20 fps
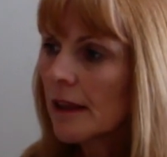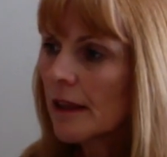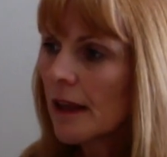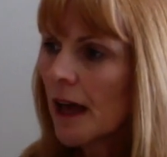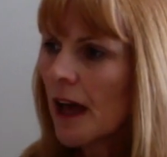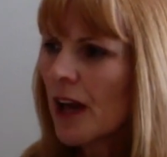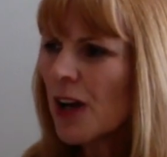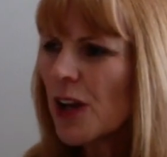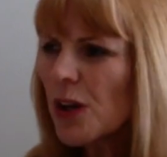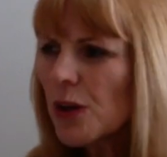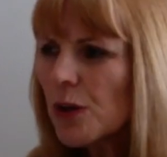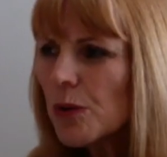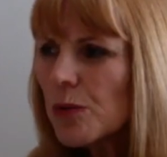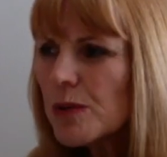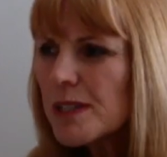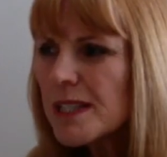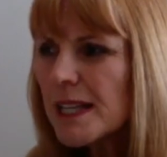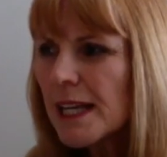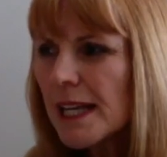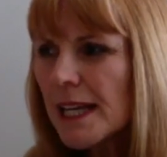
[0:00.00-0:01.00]
And who
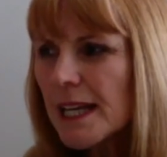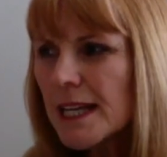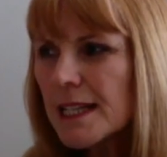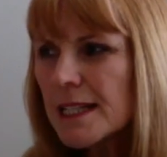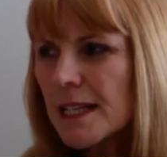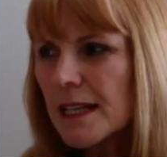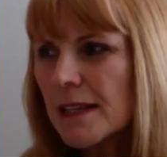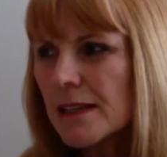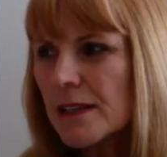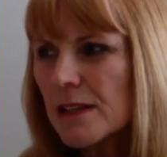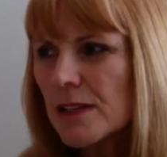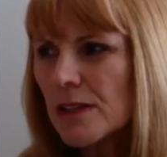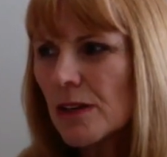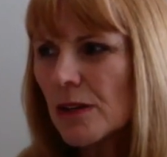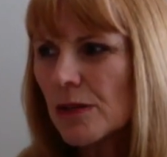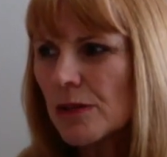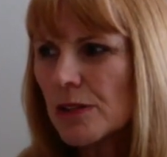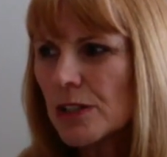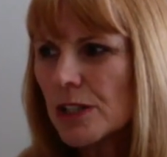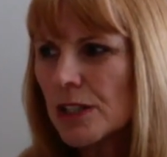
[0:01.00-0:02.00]
was leading the
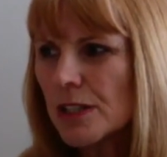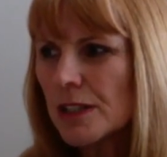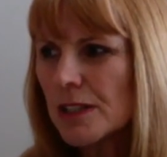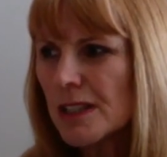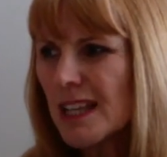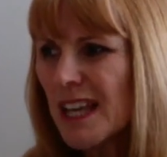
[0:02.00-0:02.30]
soldiers?